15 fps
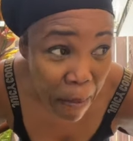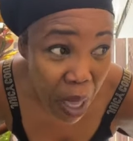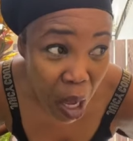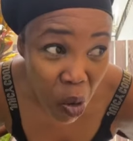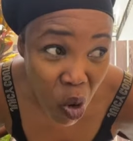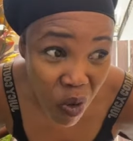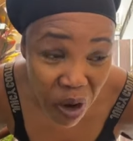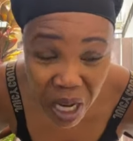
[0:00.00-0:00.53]

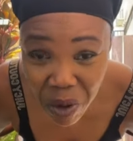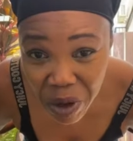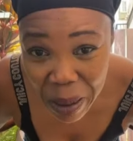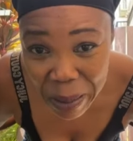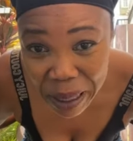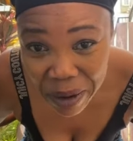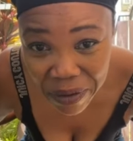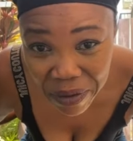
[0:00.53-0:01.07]
Me I go over there
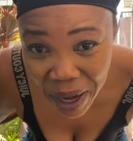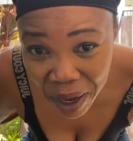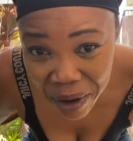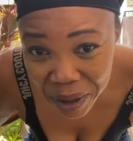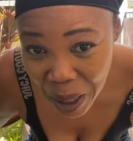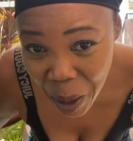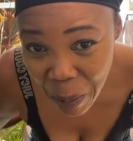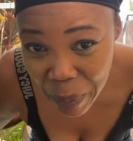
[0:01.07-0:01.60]
with a make a
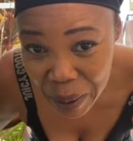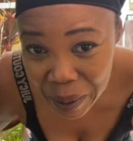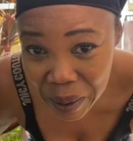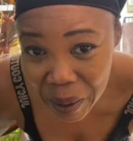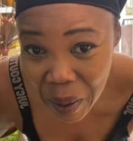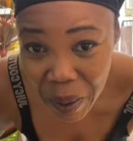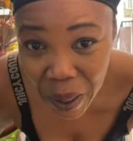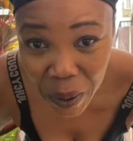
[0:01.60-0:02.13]
flag or turn up
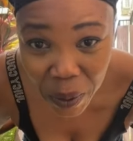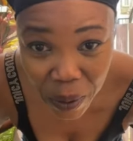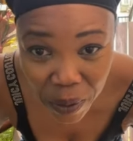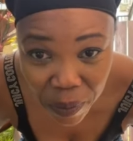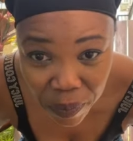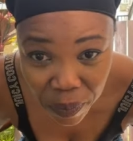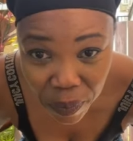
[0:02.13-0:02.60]
and see how you look.